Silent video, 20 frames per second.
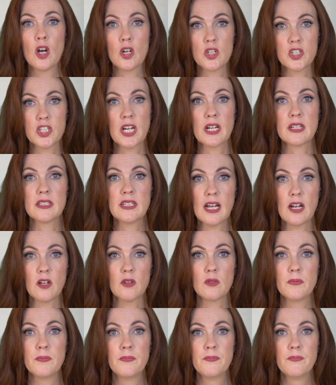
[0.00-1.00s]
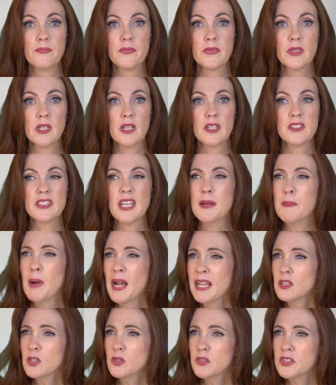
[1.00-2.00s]
checked out. Am
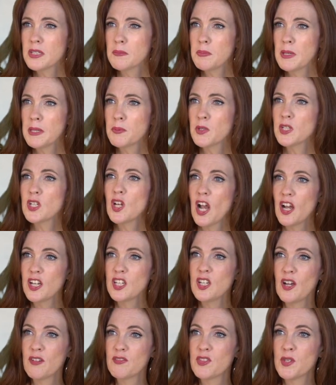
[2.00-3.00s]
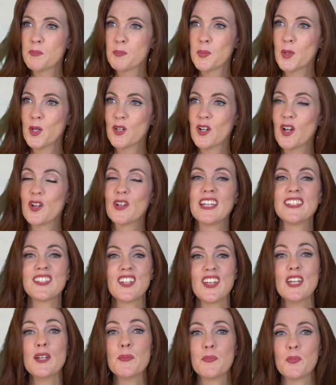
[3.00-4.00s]
I losing people? You know how you have the bird? Okay, so
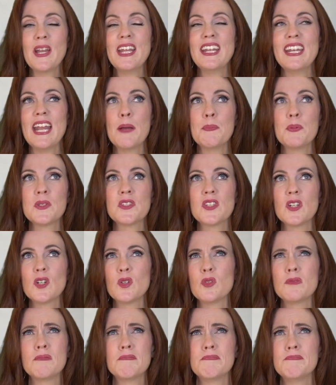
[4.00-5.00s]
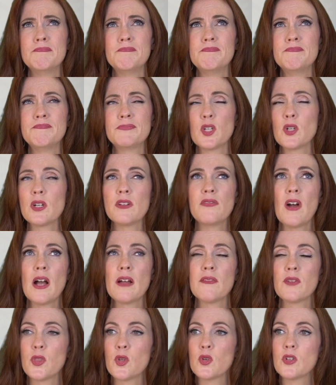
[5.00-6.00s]
in episode
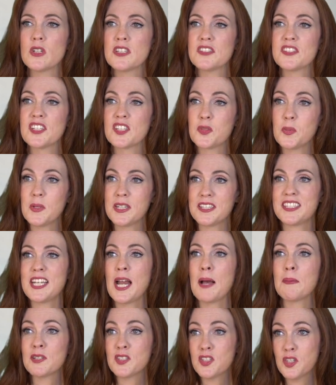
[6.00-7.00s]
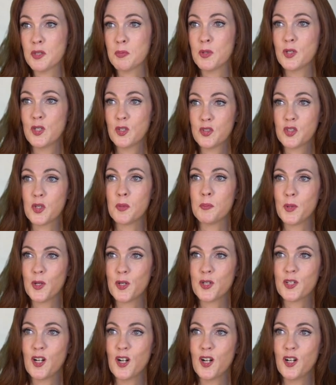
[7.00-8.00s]
35 or 36, we established the producer
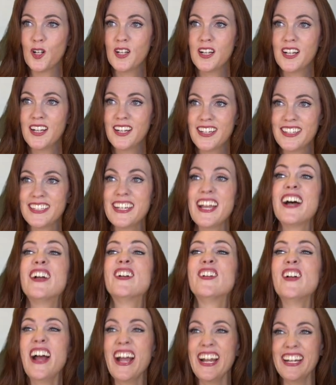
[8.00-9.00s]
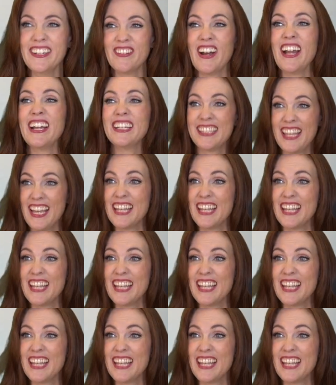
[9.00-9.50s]
bird call. Yeah, right. Is that